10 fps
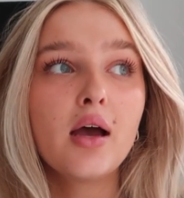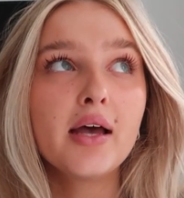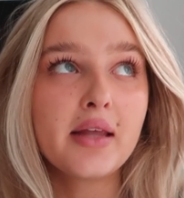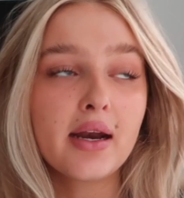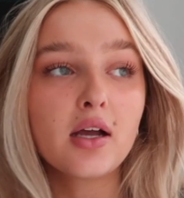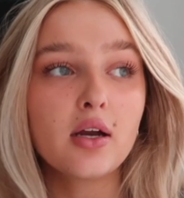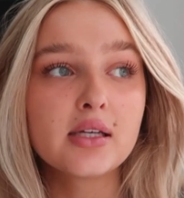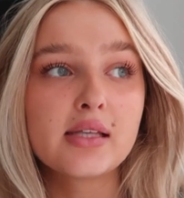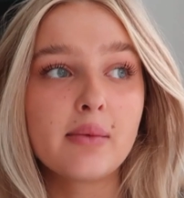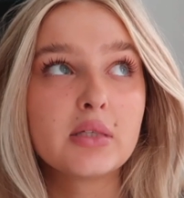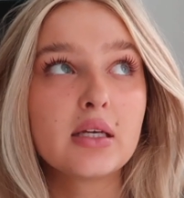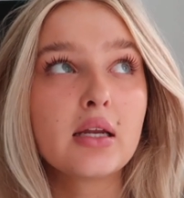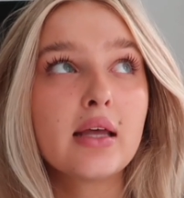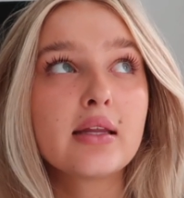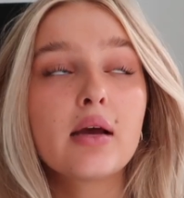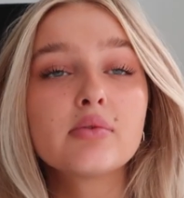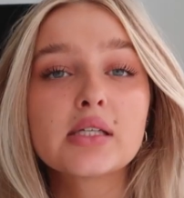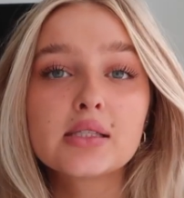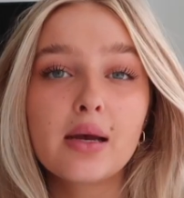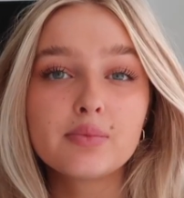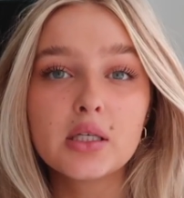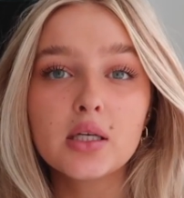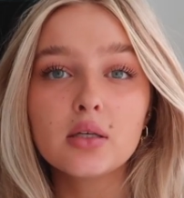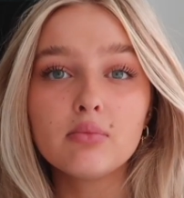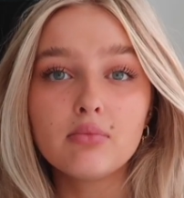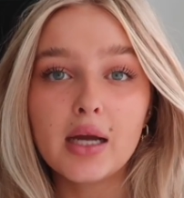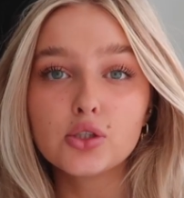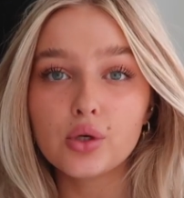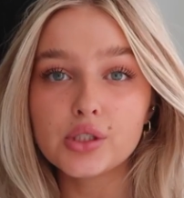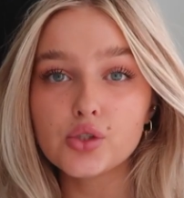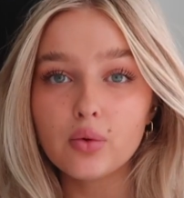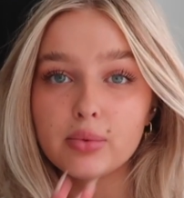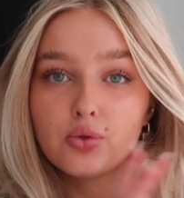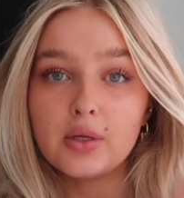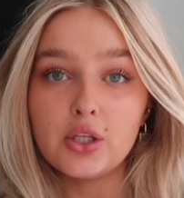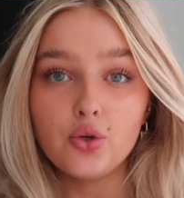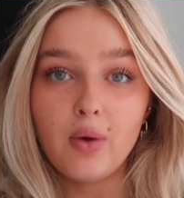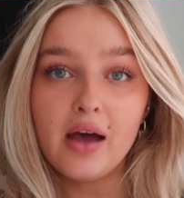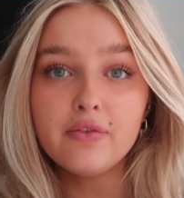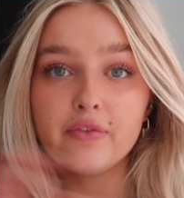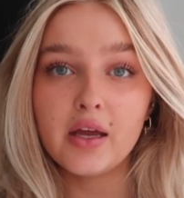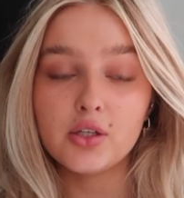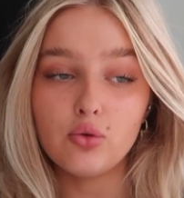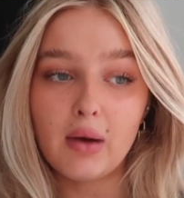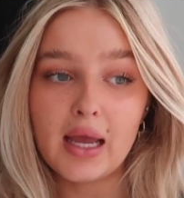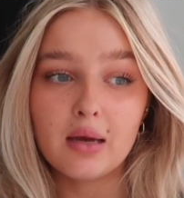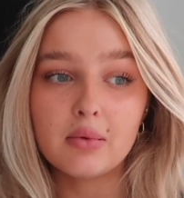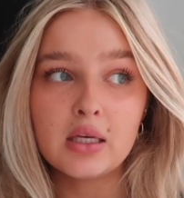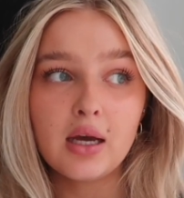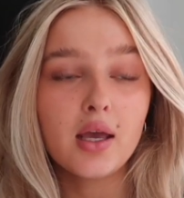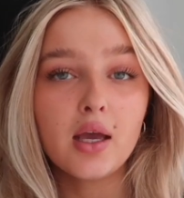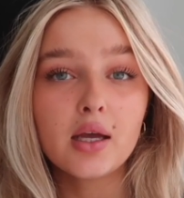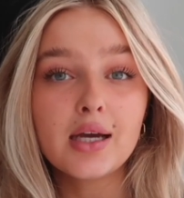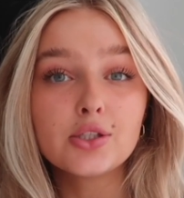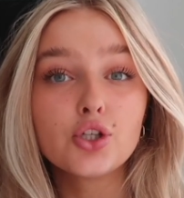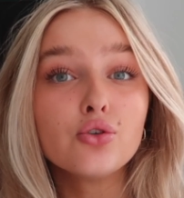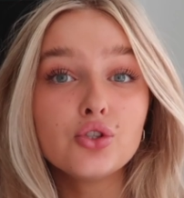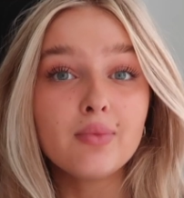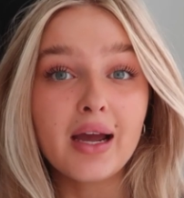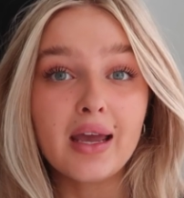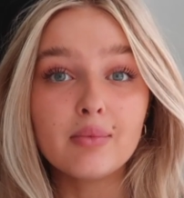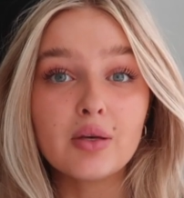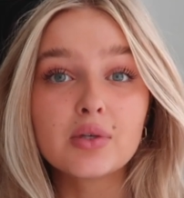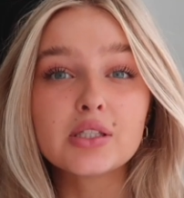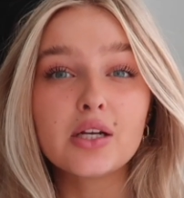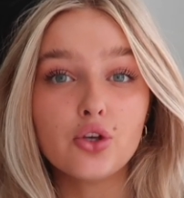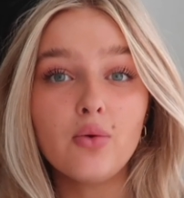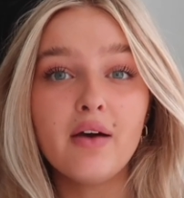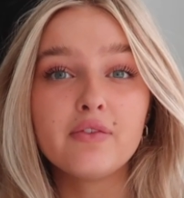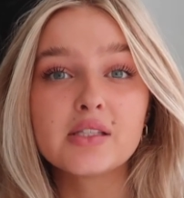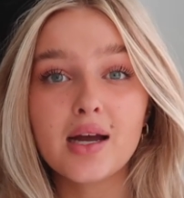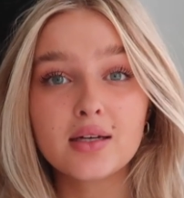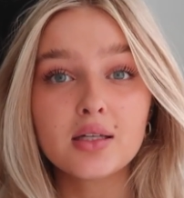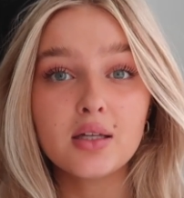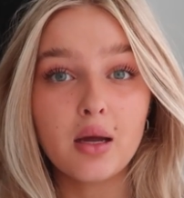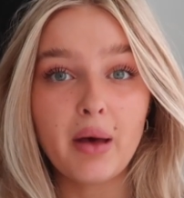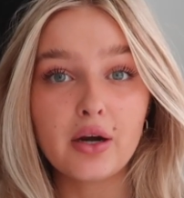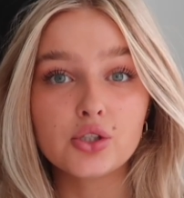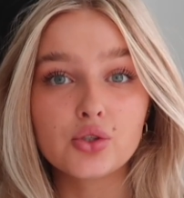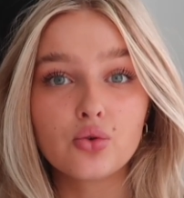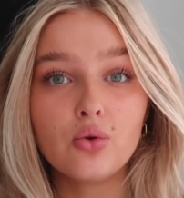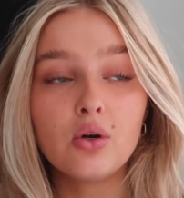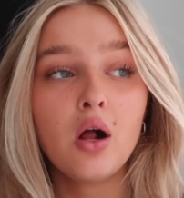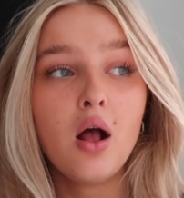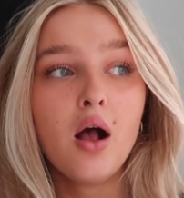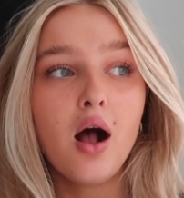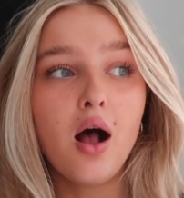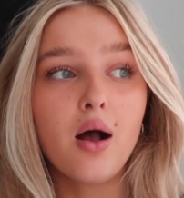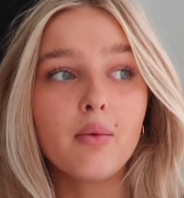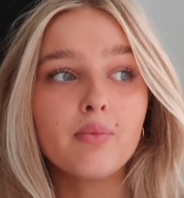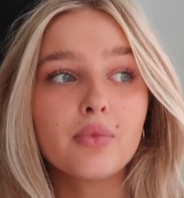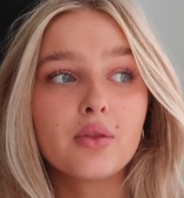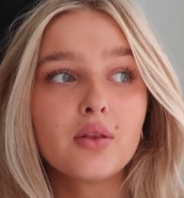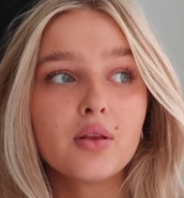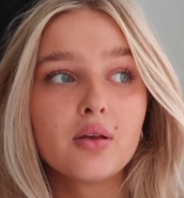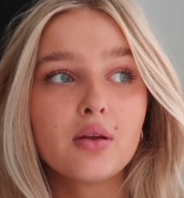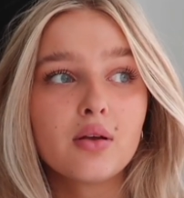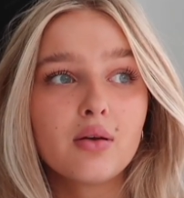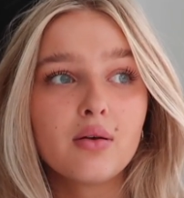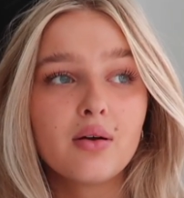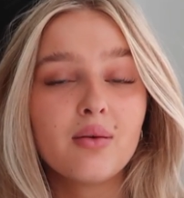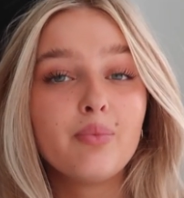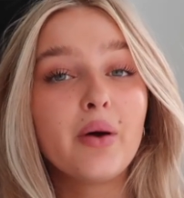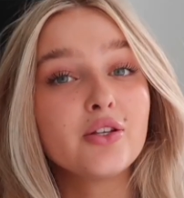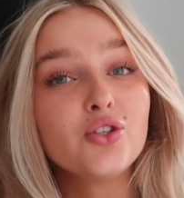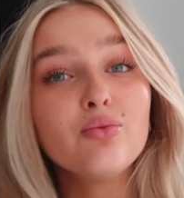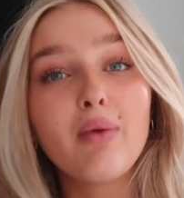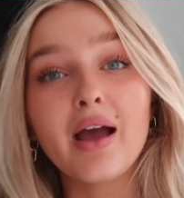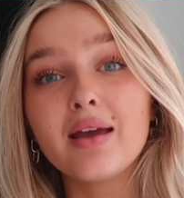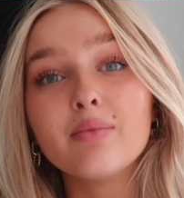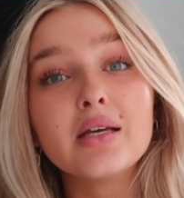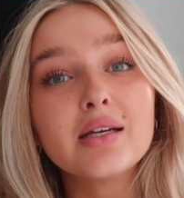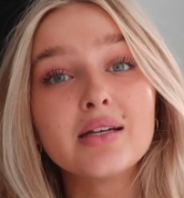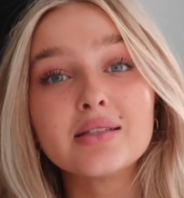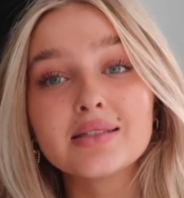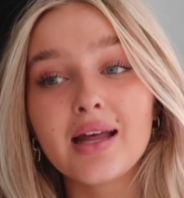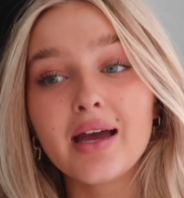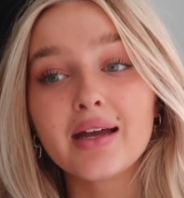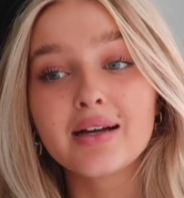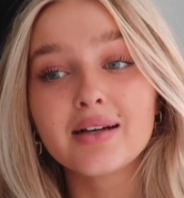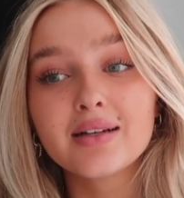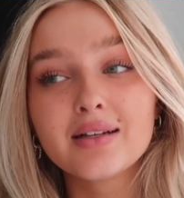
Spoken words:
And then I got accepted, and then I was accepting, my choices were between UF and umiami, and I chose umiami, which UF is technically a better school, but umiami is like,